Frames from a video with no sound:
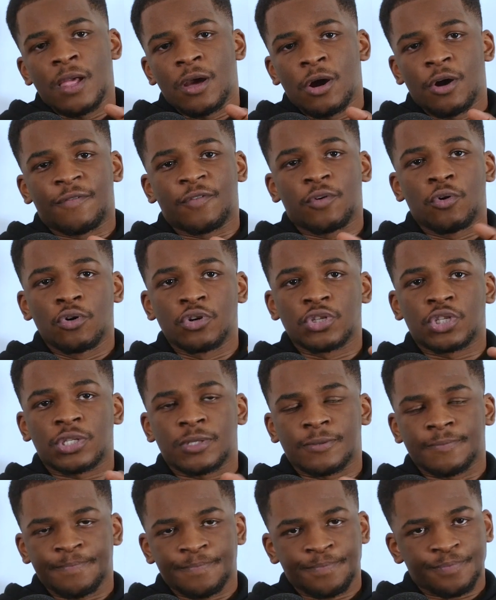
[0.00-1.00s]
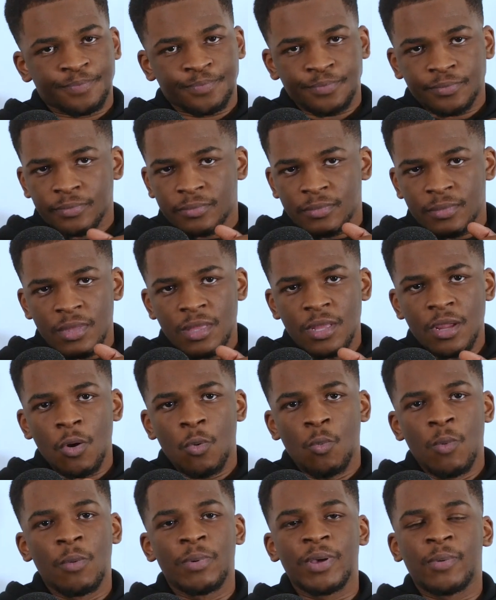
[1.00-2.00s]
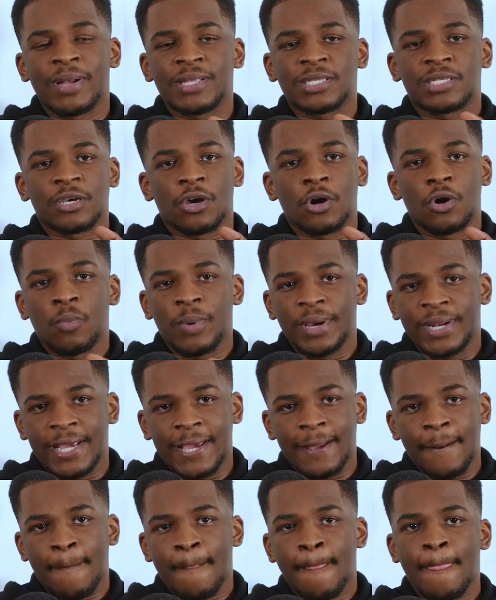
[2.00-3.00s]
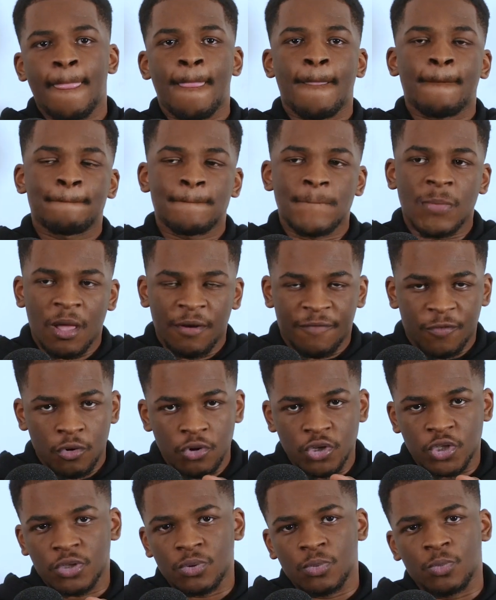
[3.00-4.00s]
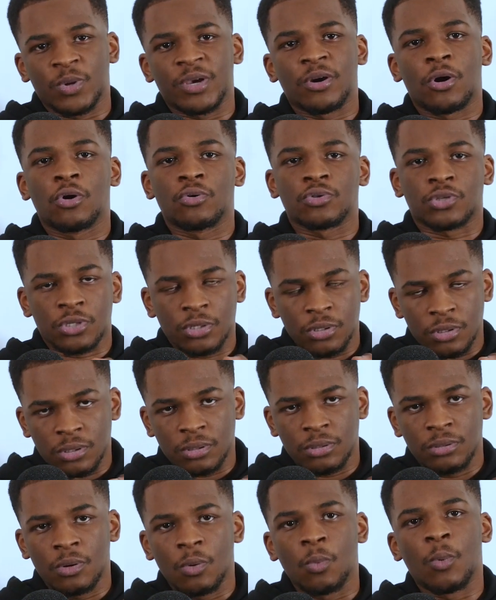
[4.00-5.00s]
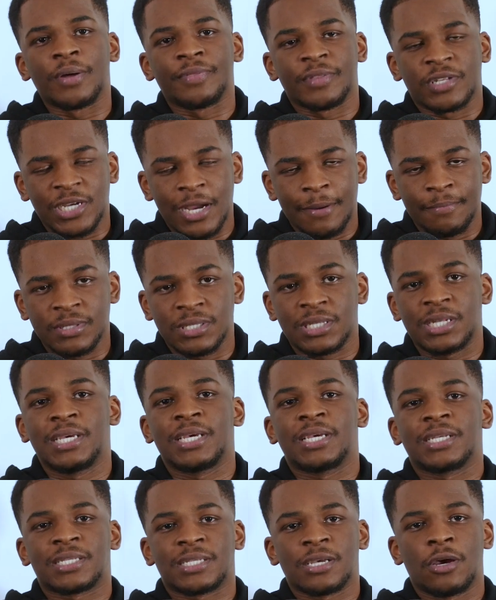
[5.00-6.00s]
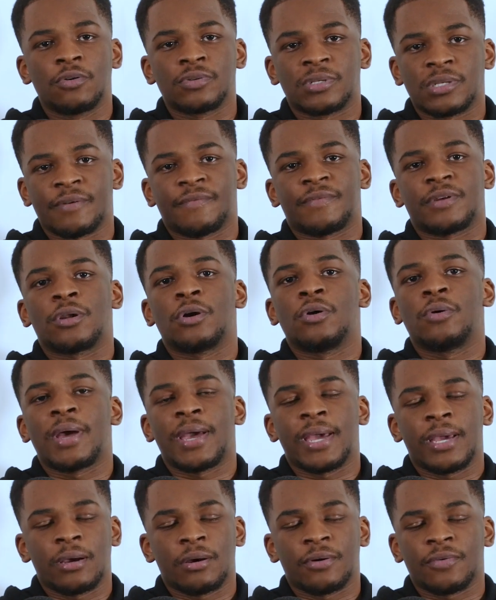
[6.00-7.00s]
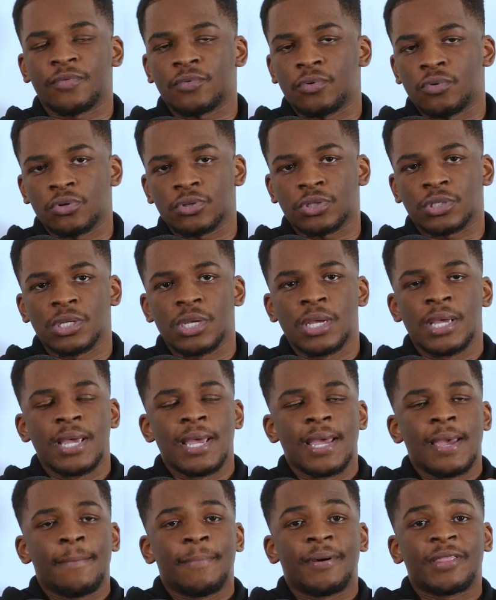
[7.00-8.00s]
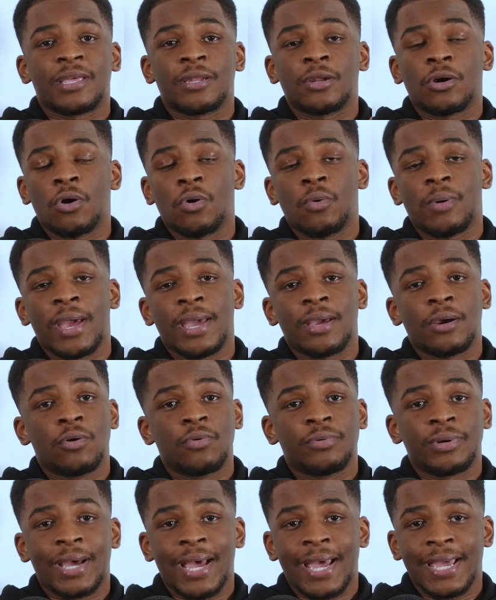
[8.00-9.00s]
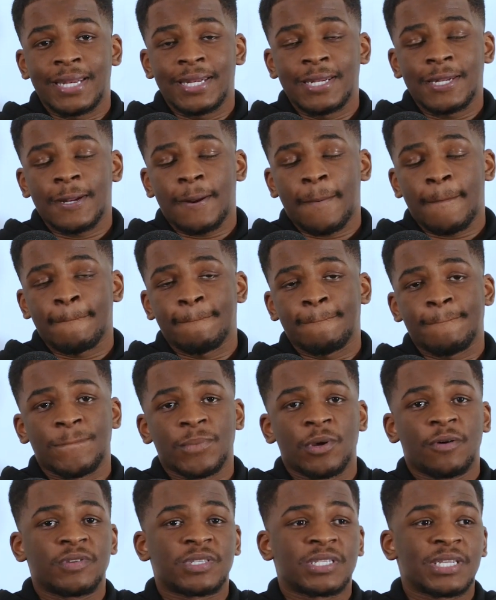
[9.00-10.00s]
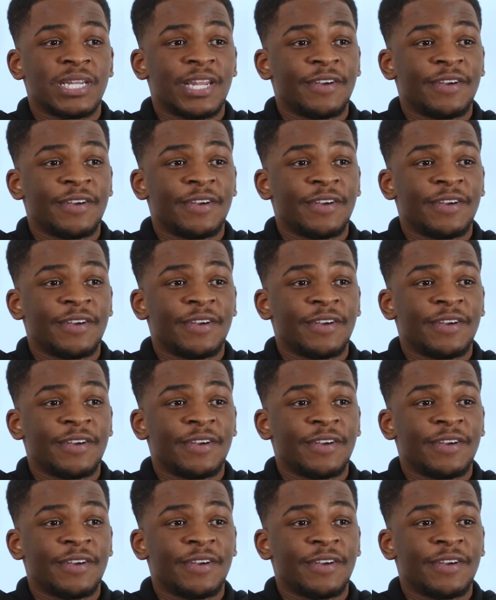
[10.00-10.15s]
of course, when we went to go win it, of course, we also won the Champions League in 07, 08, of course. But then 08, 09, obviously,